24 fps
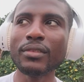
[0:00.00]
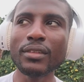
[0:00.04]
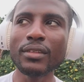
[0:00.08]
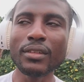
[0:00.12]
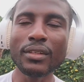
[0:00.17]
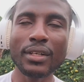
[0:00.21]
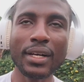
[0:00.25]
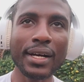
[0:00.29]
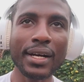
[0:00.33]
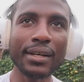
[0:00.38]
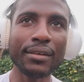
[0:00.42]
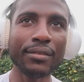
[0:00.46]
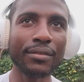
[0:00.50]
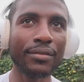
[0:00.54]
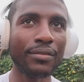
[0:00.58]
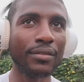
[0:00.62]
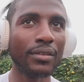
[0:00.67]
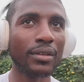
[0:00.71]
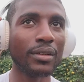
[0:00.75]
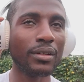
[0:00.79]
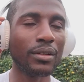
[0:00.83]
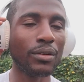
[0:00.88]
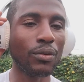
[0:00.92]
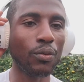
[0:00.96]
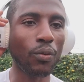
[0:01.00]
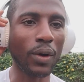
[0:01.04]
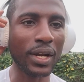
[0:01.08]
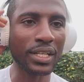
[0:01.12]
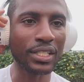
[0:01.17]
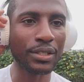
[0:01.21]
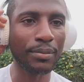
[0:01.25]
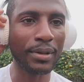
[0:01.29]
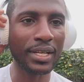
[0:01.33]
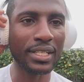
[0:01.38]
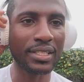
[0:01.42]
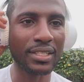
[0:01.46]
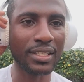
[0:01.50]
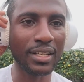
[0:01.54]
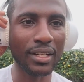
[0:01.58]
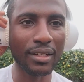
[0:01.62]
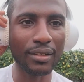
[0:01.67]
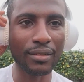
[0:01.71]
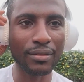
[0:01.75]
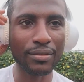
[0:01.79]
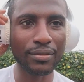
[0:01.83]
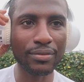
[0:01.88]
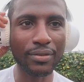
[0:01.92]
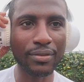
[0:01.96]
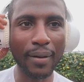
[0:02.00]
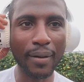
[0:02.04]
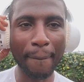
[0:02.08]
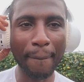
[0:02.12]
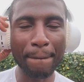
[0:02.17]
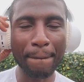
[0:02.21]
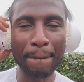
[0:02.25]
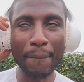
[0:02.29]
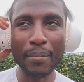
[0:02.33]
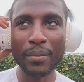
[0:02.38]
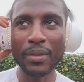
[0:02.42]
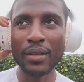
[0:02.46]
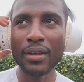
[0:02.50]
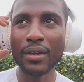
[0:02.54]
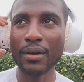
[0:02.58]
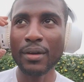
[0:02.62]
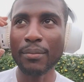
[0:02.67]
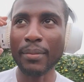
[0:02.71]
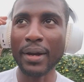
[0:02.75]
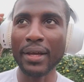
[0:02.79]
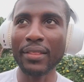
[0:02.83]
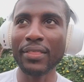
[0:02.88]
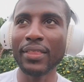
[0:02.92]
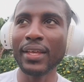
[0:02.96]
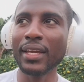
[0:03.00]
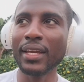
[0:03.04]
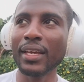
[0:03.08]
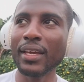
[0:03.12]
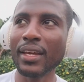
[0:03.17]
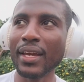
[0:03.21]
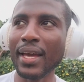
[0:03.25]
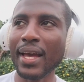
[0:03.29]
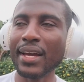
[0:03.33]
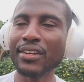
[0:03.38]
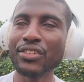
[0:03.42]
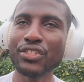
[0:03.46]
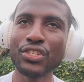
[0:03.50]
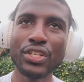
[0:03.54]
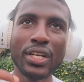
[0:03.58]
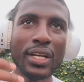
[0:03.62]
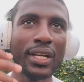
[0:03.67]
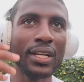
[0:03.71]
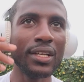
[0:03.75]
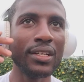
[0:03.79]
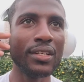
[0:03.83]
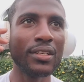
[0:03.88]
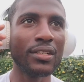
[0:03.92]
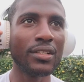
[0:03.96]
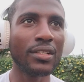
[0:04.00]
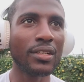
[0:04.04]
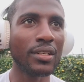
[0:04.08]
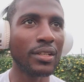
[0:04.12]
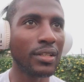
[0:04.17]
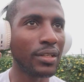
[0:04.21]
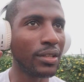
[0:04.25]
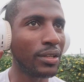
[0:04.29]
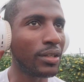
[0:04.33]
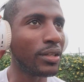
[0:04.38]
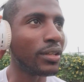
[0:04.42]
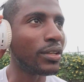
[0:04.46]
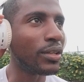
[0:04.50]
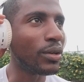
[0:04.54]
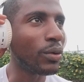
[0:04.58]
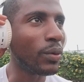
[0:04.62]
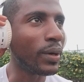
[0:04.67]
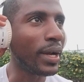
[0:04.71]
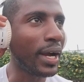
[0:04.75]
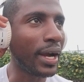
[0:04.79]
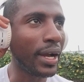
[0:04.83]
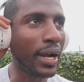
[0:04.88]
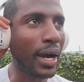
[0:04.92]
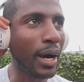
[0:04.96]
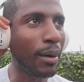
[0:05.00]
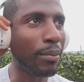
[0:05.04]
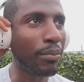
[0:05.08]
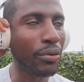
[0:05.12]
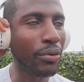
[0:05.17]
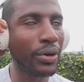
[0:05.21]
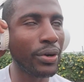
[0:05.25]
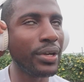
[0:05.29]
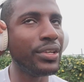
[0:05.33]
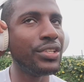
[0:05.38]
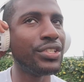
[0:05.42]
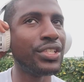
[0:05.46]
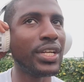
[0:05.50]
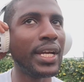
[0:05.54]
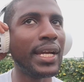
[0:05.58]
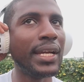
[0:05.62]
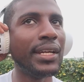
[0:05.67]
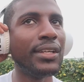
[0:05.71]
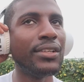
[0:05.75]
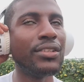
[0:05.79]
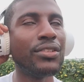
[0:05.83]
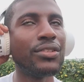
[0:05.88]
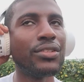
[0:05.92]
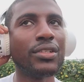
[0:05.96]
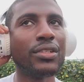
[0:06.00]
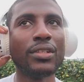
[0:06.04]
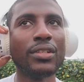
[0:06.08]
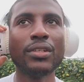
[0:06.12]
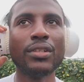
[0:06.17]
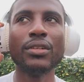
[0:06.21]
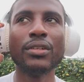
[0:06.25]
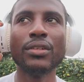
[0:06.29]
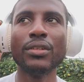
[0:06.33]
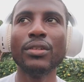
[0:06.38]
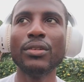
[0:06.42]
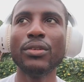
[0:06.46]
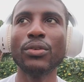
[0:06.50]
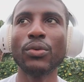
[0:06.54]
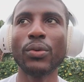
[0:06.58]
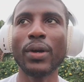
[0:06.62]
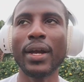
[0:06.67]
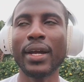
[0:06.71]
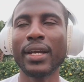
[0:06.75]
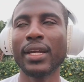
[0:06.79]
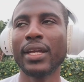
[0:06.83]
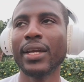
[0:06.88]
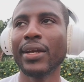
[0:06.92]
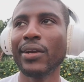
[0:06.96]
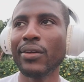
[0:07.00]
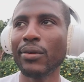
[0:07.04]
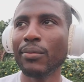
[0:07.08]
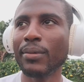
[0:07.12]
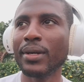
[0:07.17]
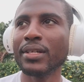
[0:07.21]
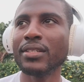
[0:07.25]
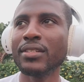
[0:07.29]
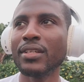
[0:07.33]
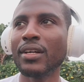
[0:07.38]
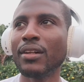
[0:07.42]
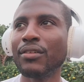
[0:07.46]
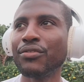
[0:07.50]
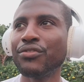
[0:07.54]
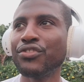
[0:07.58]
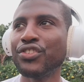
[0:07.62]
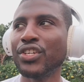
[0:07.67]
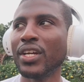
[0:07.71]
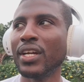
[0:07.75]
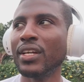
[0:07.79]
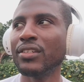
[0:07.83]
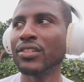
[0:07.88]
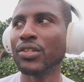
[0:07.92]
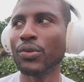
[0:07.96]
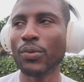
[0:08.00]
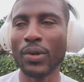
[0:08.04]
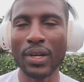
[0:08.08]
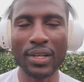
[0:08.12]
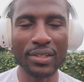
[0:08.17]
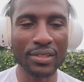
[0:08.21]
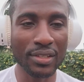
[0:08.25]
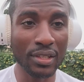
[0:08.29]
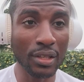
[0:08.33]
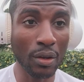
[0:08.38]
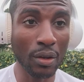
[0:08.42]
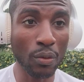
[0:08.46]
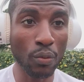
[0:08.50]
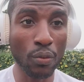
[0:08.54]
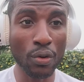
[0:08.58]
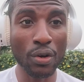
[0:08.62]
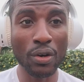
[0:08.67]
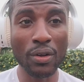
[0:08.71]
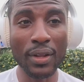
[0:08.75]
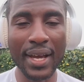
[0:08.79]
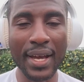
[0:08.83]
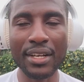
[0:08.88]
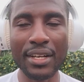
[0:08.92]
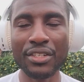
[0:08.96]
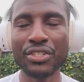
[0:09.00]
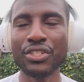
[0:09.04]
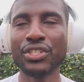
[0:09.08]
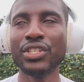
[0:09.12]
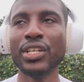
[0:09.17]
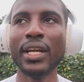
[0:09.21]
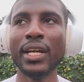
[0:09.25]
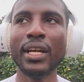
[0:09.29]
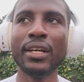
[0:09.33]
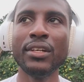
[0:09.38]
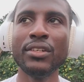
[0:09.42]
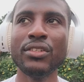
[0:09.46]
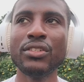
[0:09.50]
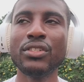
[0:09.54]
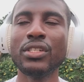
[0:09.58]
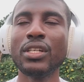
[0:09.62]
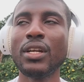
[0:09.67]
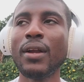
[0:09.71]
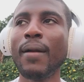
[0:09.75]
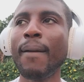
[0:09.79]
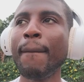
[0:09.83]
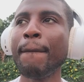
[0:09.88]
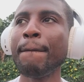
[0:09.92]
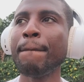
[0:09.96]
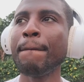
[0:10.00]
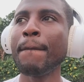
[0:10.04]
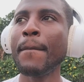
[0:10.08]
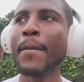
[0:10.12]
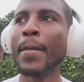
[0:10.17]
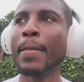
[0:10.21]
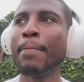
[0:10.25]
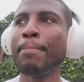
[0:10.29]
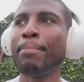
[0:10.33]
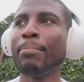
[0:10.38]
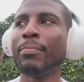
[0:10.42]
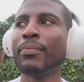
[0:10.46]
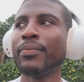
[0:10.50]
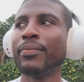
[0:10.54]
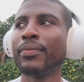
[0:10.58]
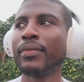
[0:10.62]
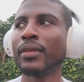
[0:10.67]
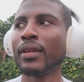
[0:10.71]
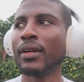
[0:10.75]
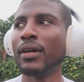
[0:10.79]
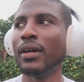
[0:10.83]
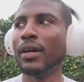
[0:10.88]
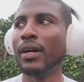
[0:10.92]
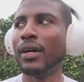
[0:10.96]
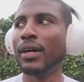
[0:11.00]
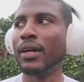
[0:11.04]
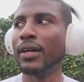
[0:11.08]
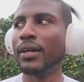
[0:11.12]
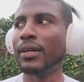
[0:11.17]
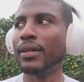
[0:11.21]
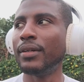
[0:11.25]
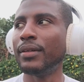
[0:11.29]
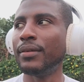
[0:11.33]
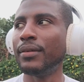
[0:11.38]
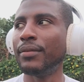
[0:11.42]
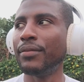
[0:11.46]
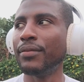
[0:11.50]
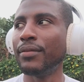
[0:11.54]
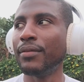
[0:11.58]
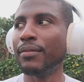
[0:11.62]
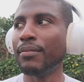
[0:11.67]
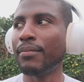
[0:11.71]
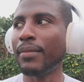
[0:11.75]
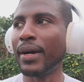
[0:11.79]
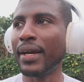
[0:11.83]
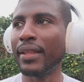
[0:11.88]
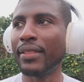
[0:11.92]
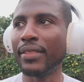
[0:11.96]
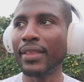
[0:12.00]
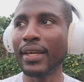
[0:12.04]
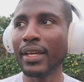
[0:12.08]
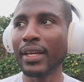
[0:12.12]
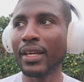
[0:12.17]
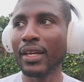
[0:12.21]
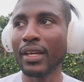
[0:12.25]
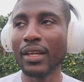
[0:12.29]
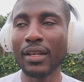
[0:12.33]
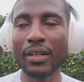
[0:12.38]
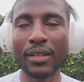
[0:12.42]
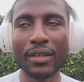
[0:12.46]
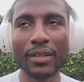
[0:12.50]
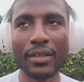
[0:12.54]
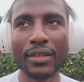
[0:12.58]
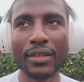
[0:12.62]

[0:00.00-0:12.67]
I've watched myself, my thinking has changed, the way I operate changed, the way I carry myself changed, the way I see the world has changed. My thinking,